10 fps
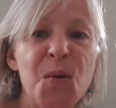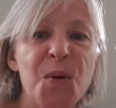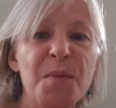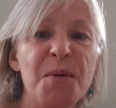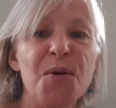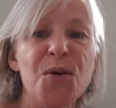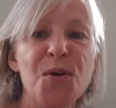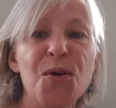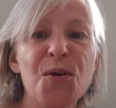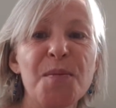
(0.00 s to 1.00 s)
when we were
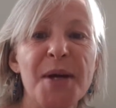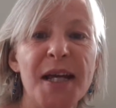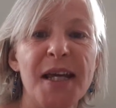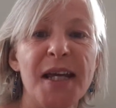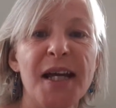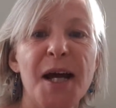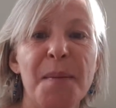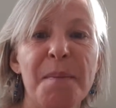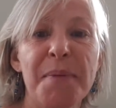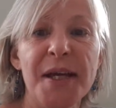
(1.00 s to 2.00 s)
all making a
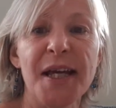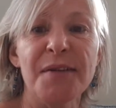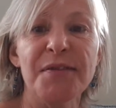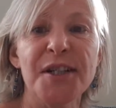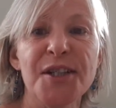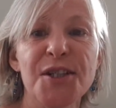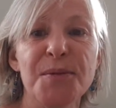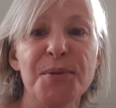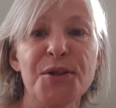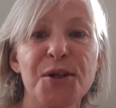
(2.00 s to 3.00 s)
big effort to
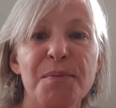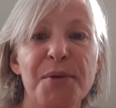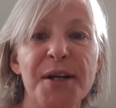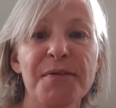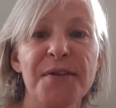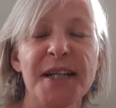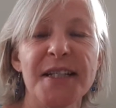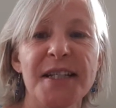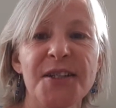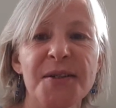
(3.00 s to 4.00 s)
put on brave
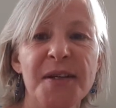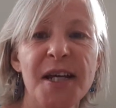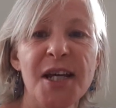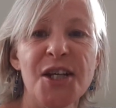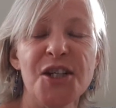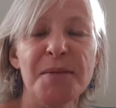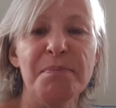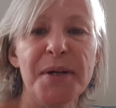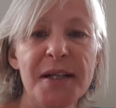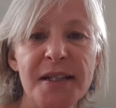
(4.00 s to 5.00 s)
faces, she
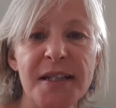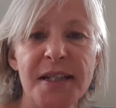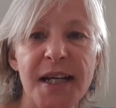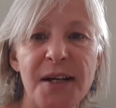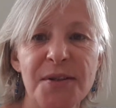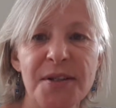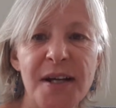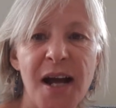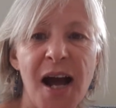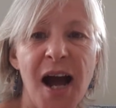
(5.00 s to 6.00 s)
blurted out,
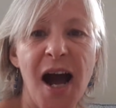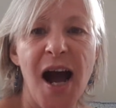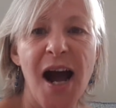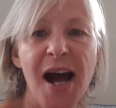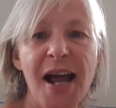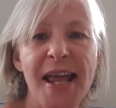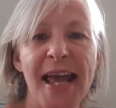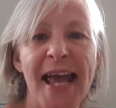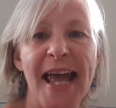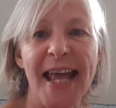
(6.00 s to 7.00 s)
"I
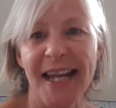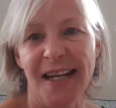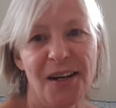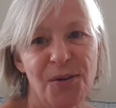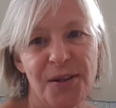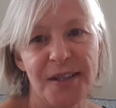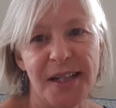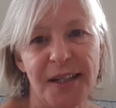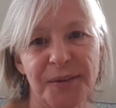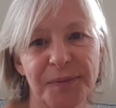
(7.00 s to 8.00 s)
hate
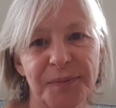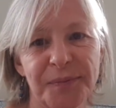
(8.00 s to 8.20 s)
lockdown."